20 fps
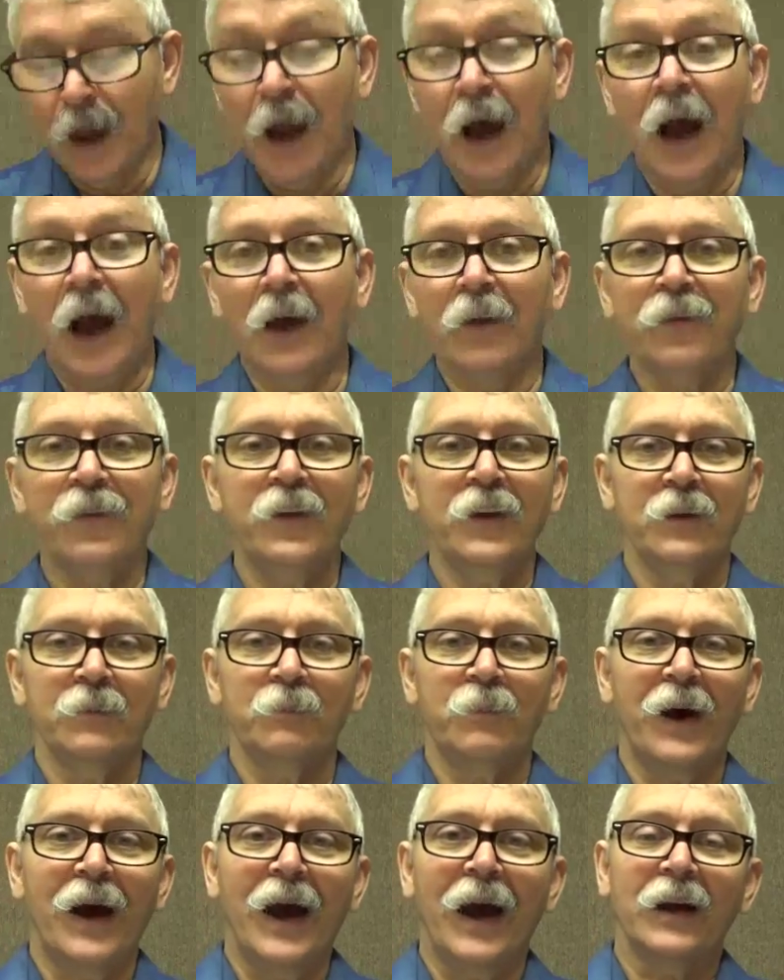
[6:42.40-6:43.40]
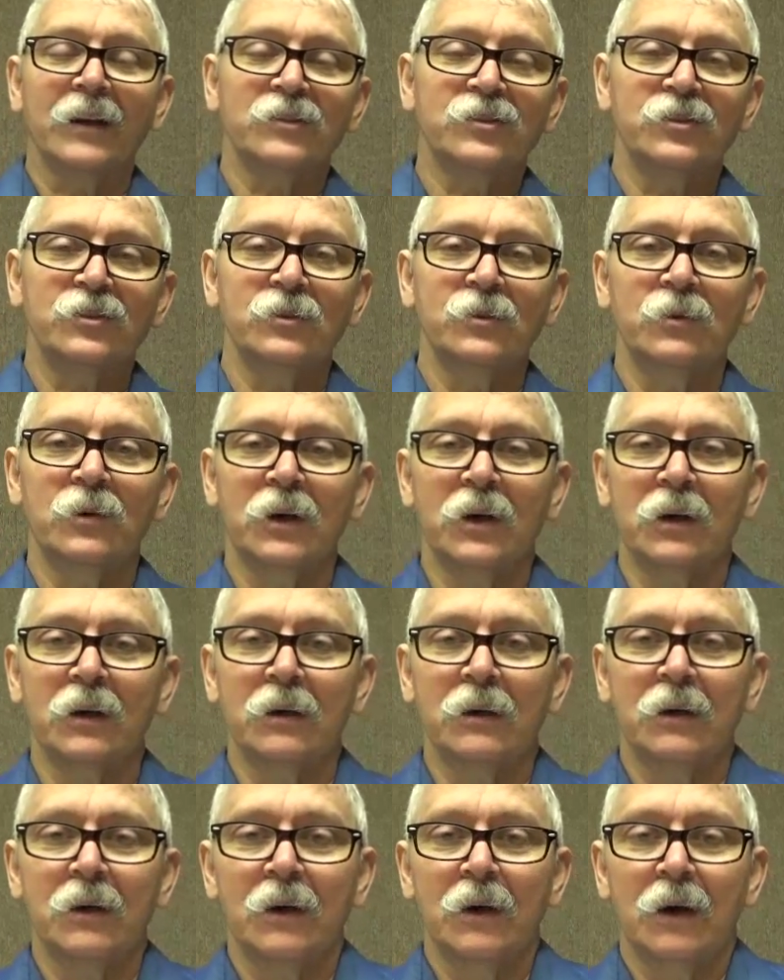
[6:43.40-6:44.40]
I think back to uh,
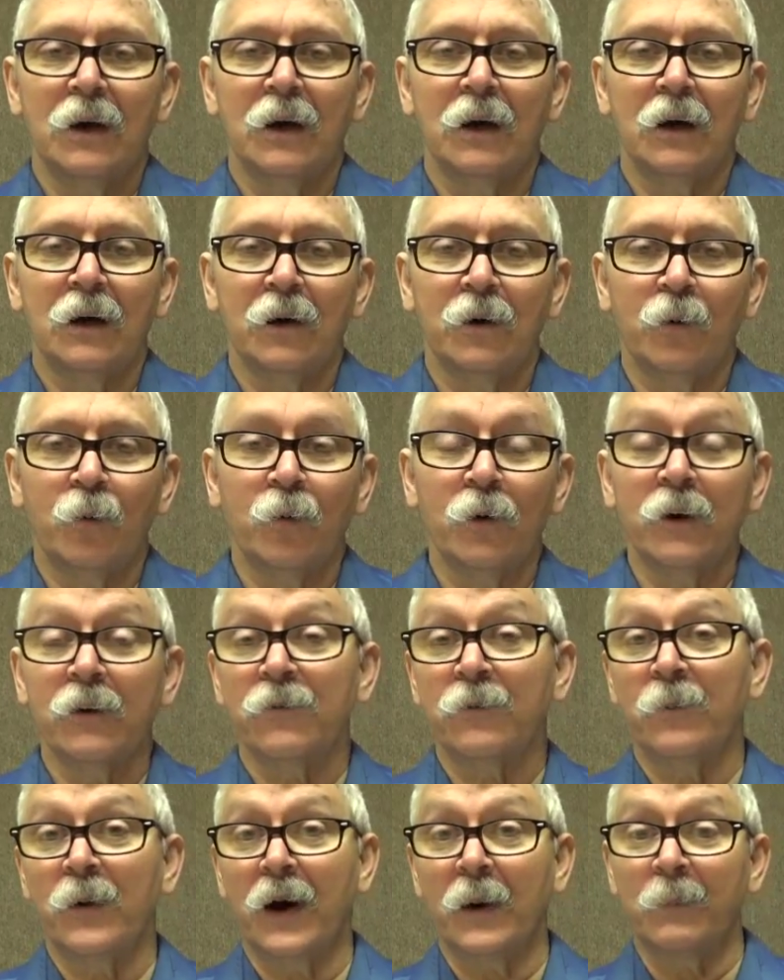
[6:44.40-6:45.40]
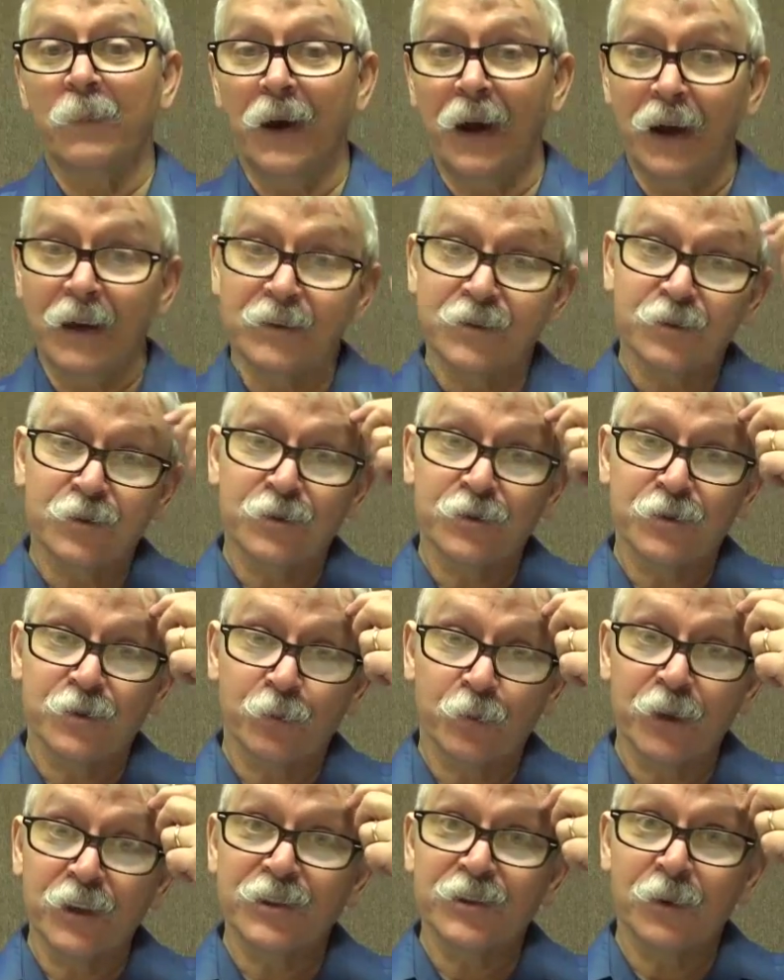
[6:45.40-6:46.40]
uh, one of my pastors,
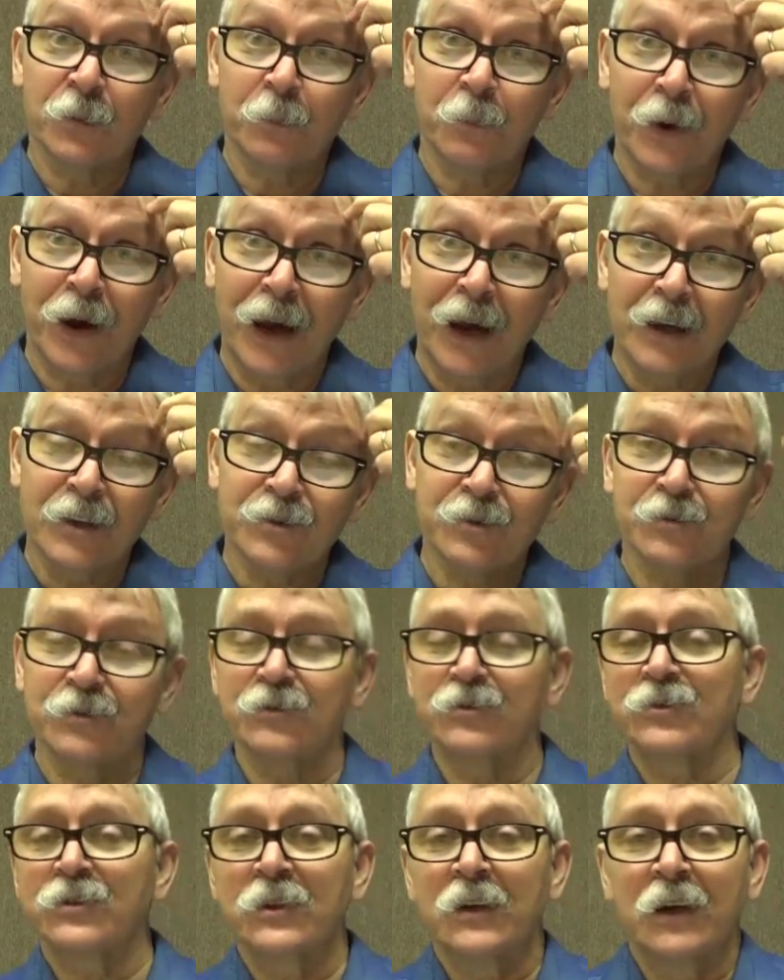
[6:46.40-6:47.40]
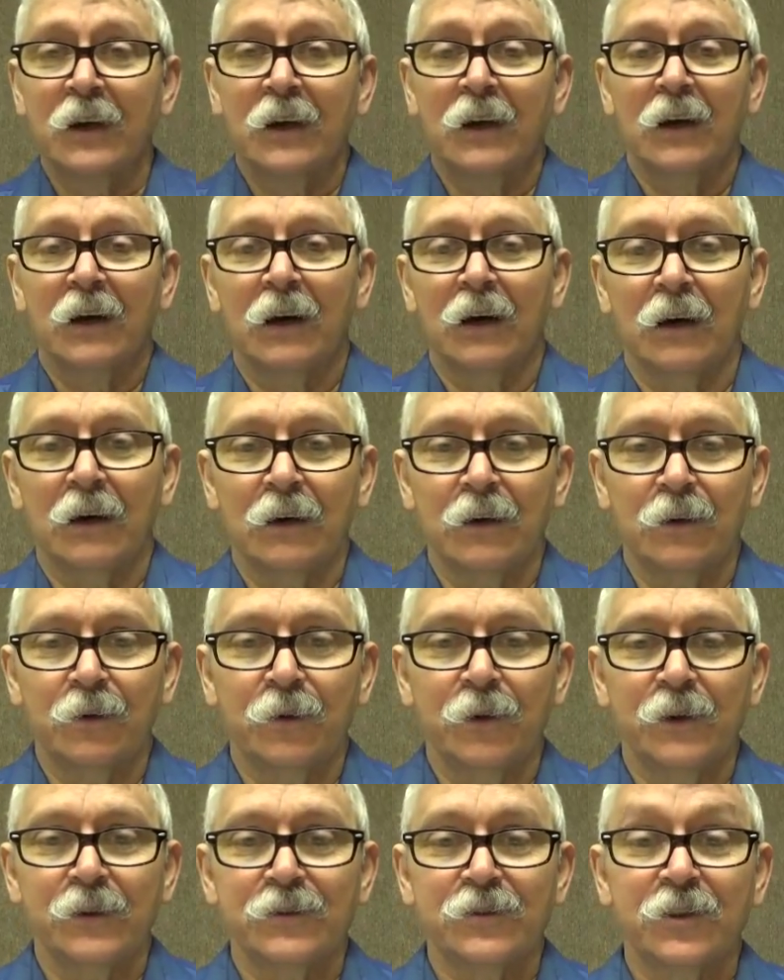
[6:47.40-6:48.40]
recent pastors, uh, who
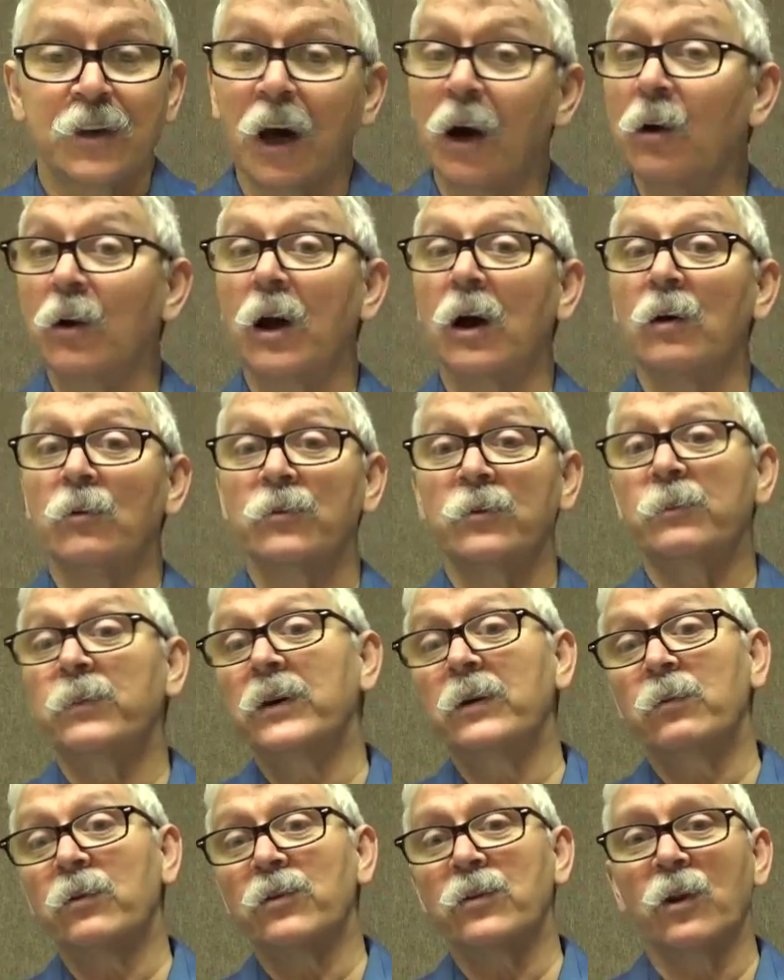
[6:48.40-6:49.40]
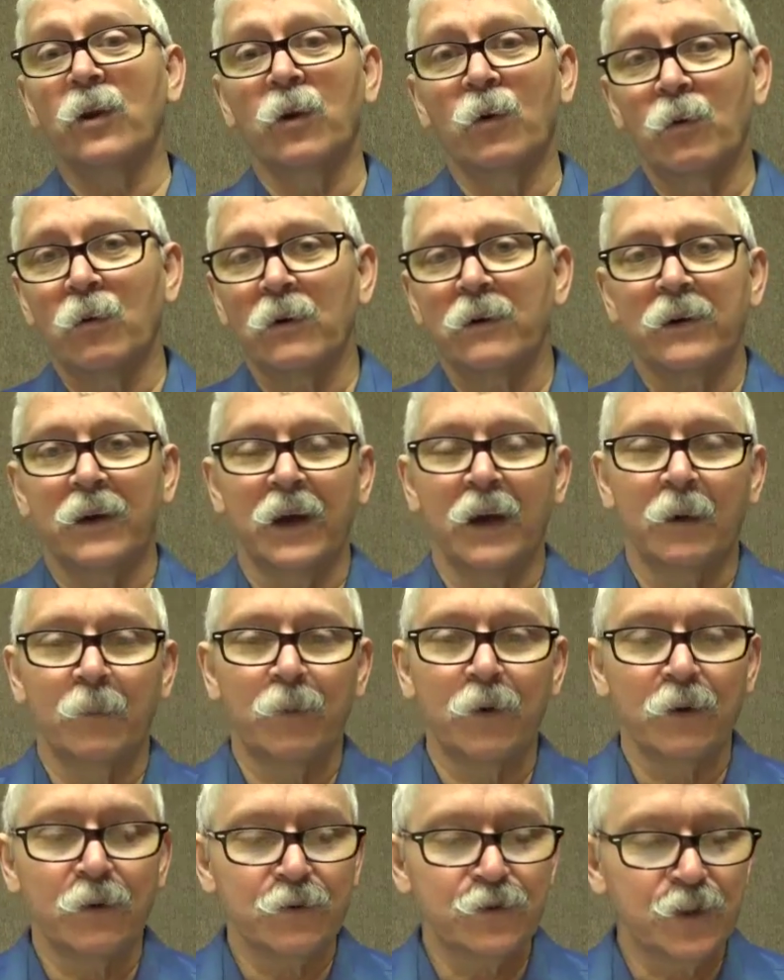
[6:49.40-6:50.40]
has gone on to be with the Lord now,
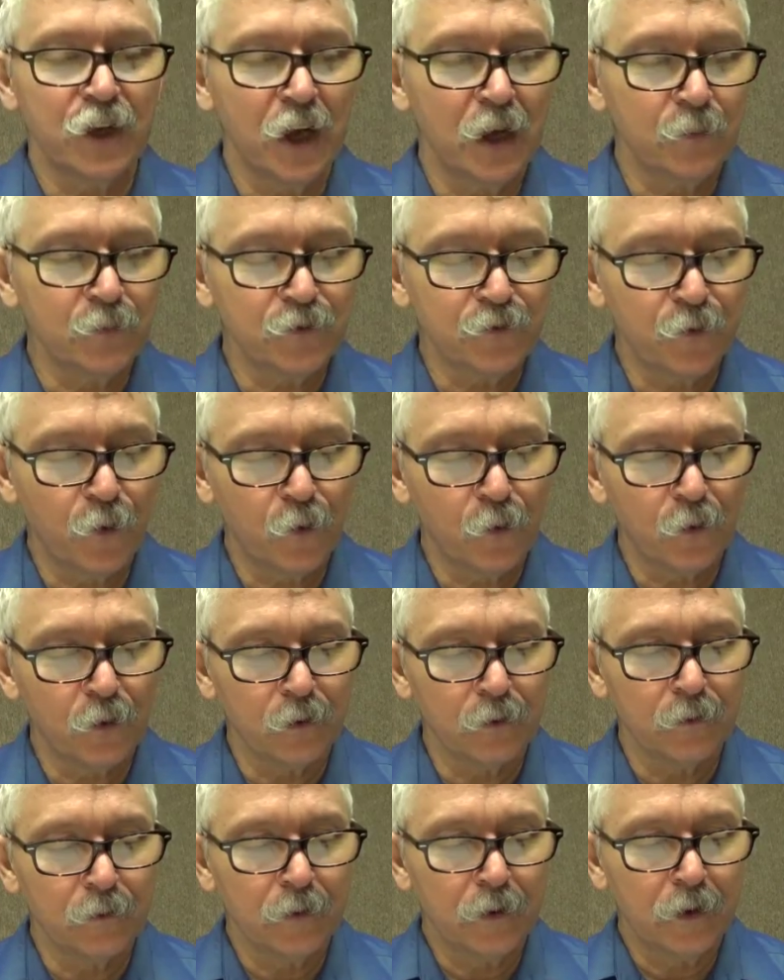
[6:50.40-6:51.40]
Brother James Ford.